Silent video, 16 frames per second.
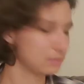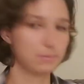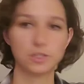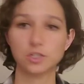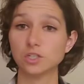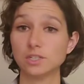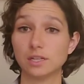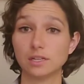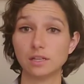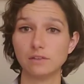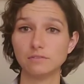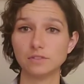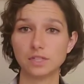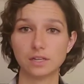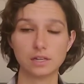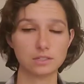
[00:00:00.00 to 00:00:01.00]
much as I'd love
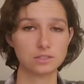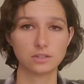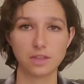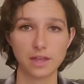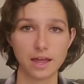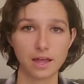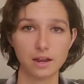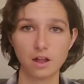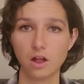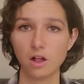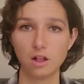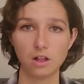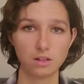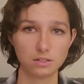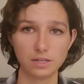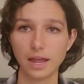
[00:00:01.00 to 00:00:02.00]
to guzzle that
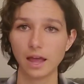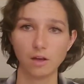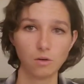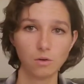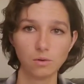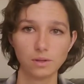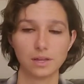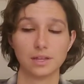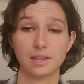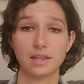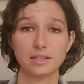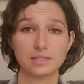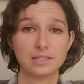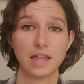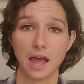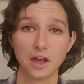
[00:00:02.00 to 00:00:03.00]
all now,
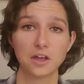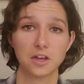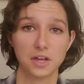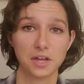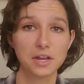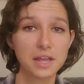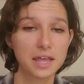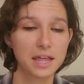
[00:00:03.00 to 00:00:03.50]
it's that good.